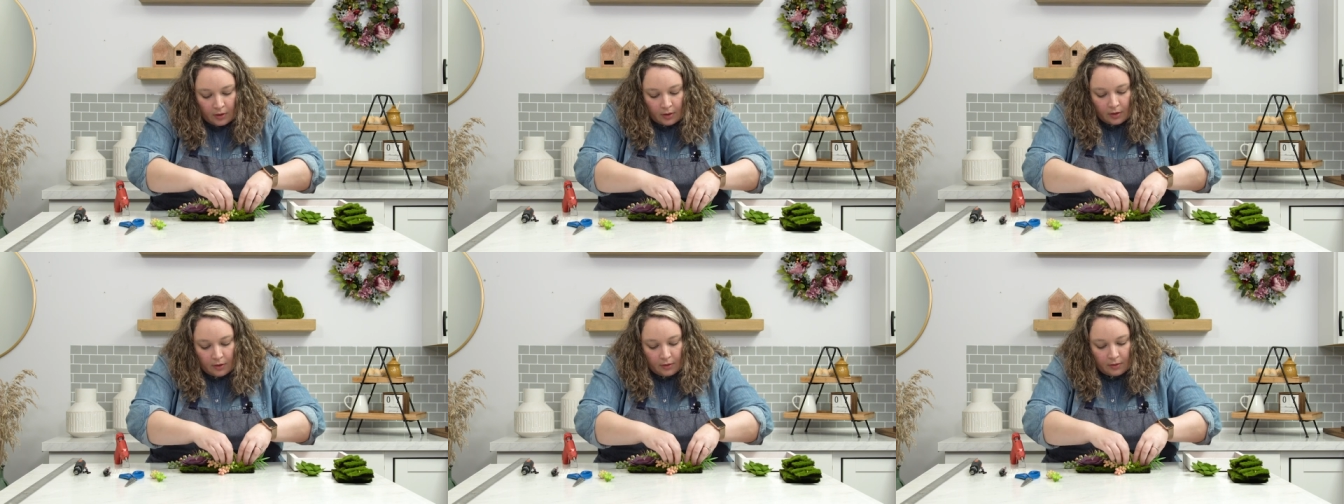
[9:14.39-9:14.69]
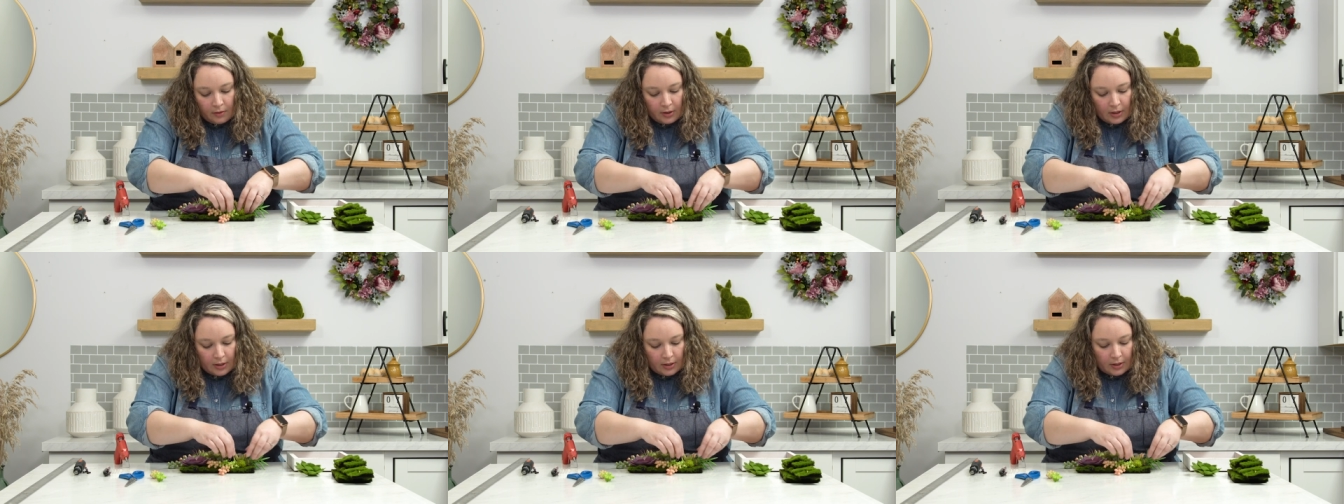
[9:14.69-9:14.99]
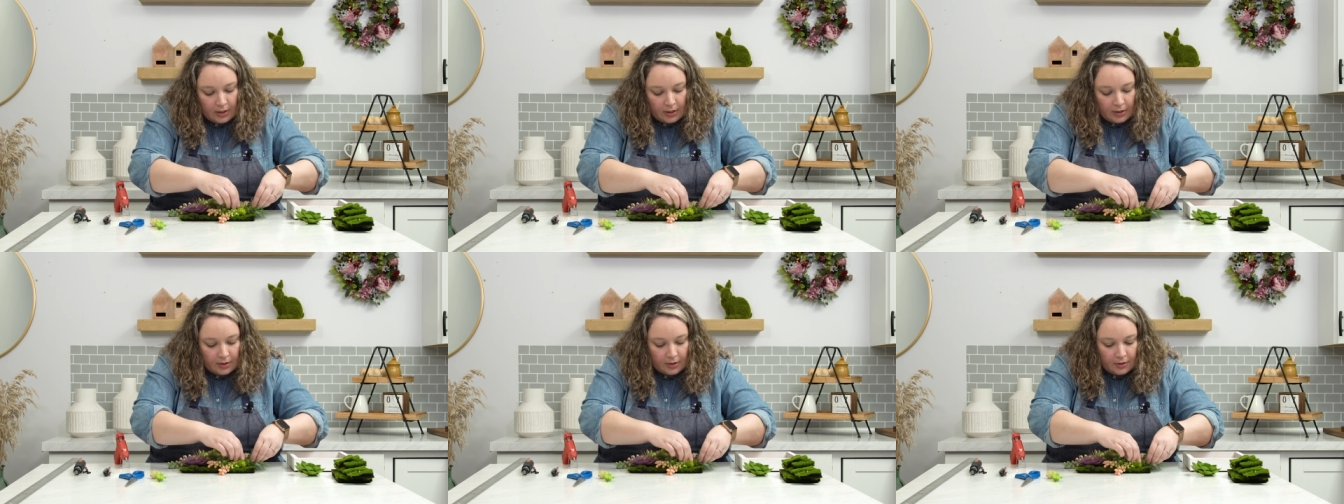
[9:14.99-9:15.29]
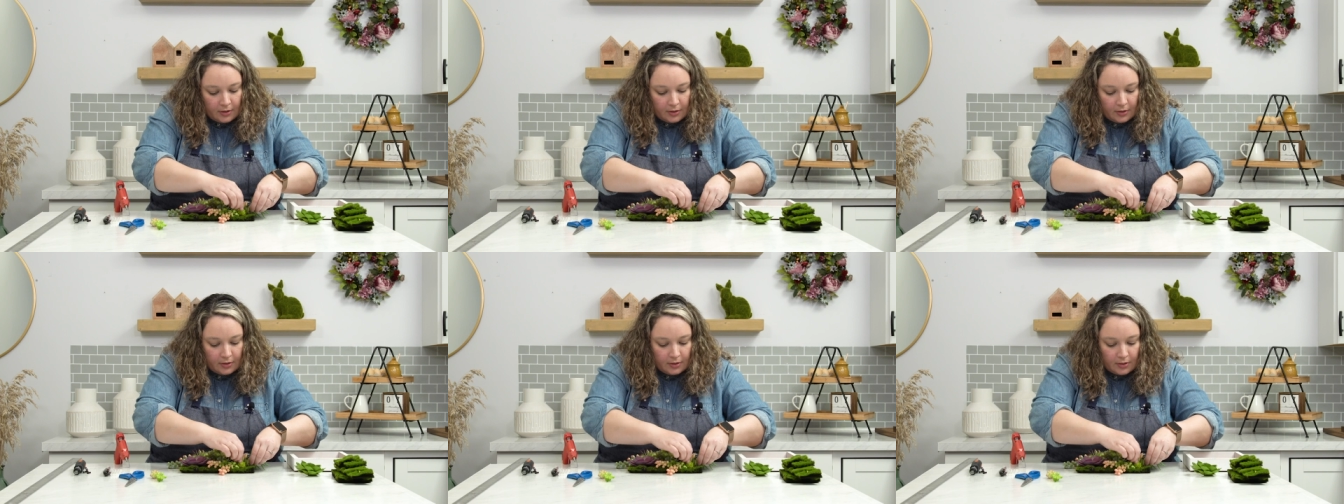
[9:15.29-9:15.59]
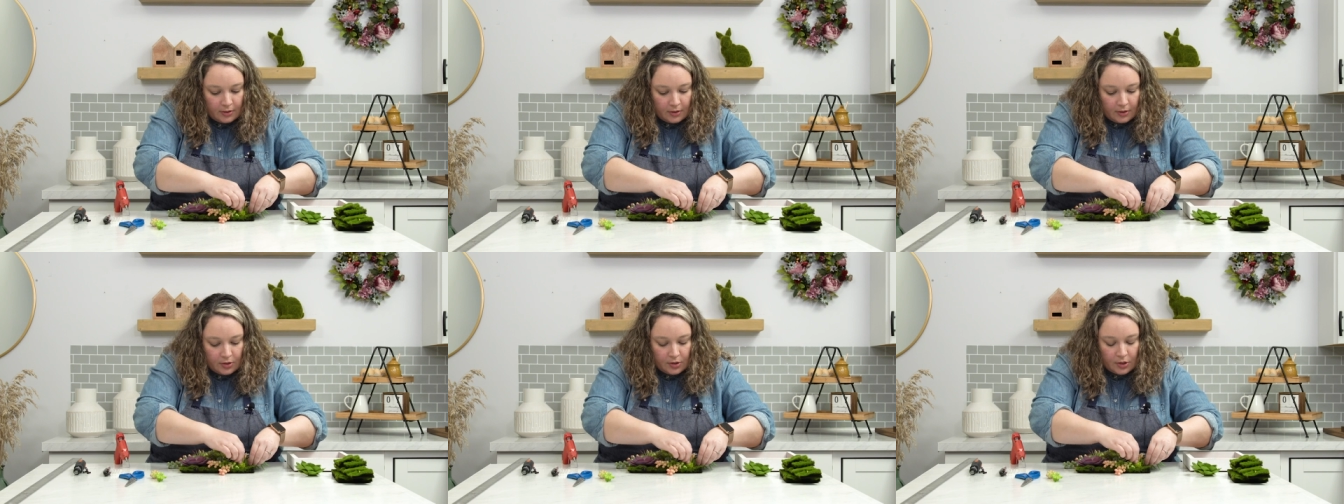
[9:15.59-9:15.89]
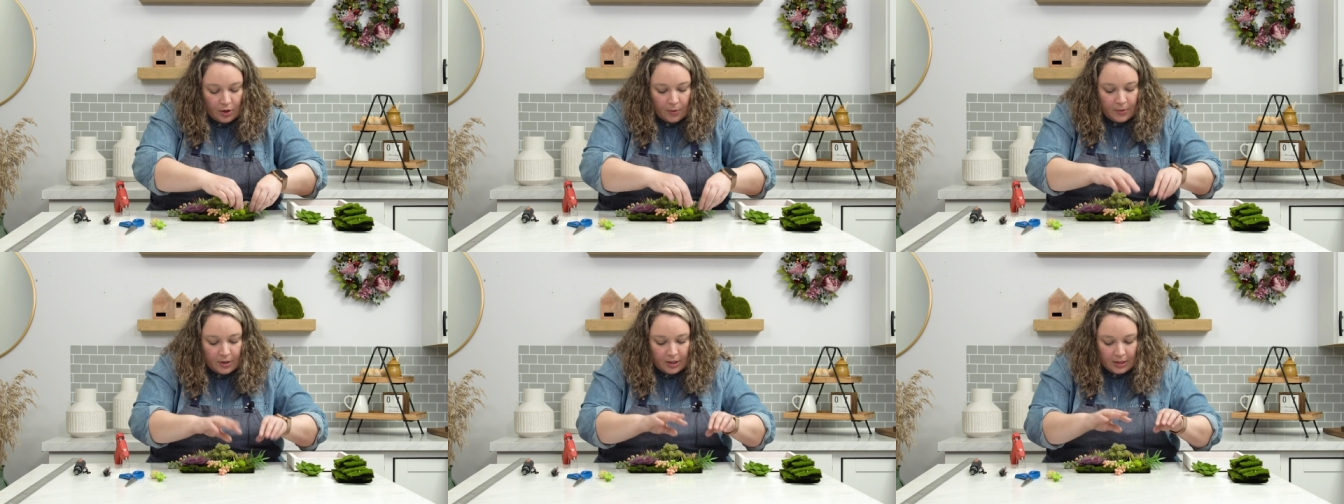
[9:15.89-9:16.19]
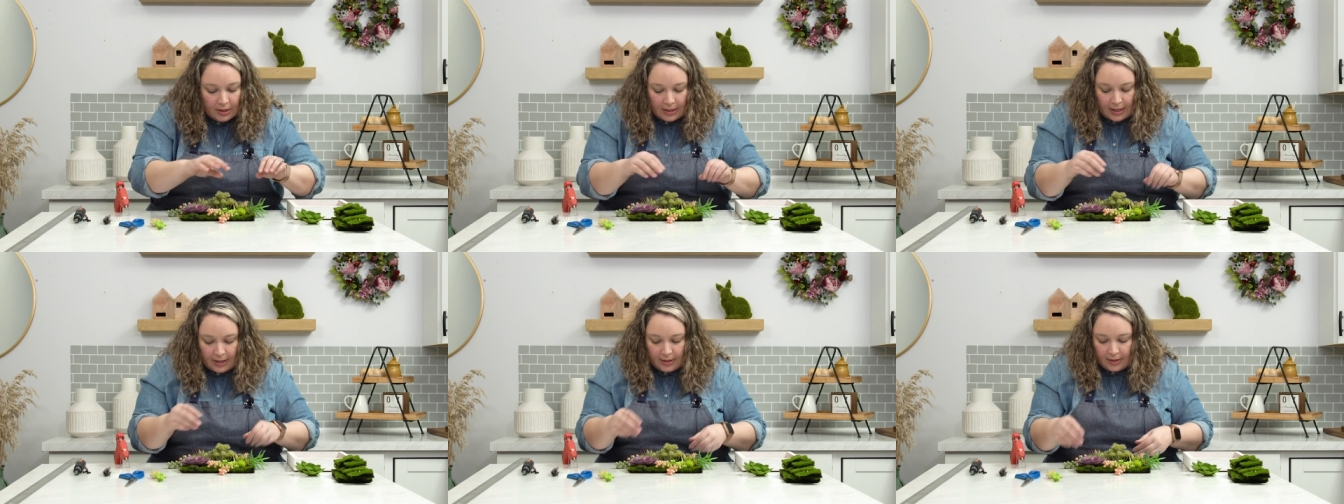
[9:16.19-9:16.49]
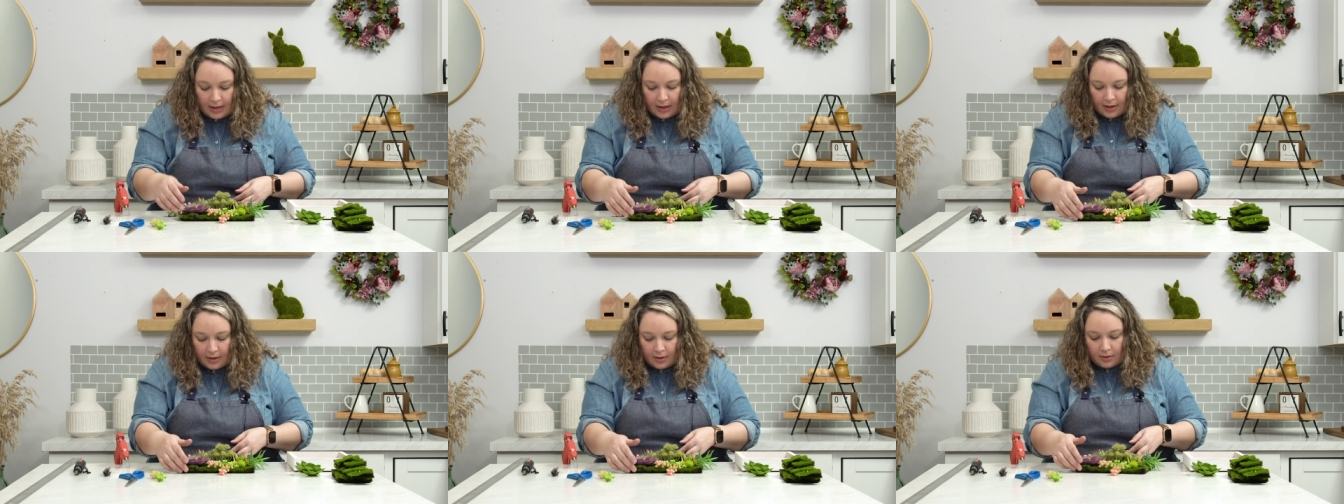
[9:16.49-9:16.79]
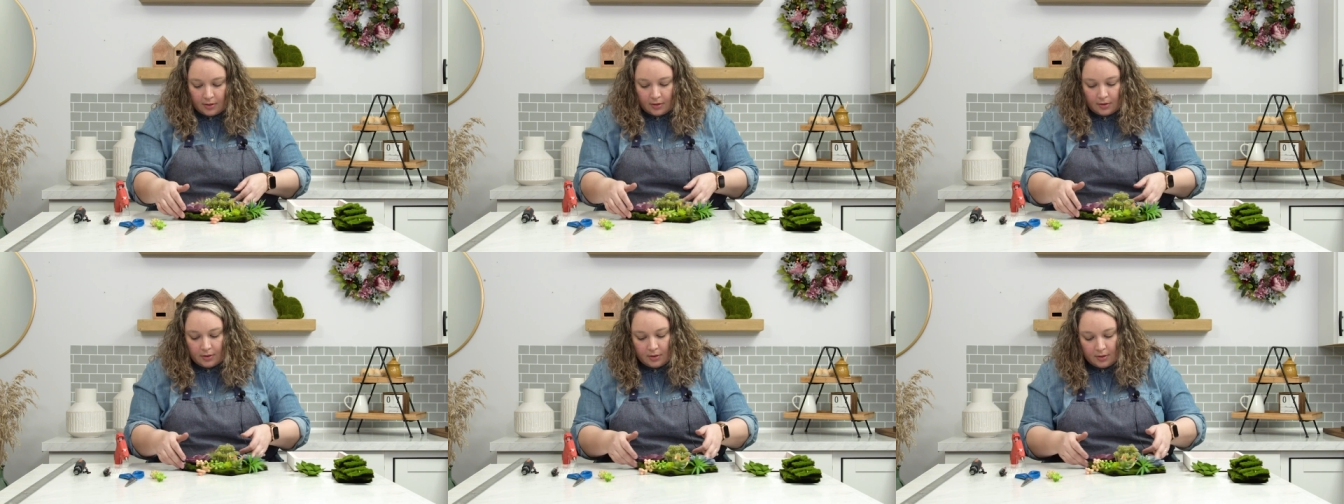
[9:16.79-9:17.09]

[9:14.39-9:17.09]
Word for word: All right, so I'm gonna let that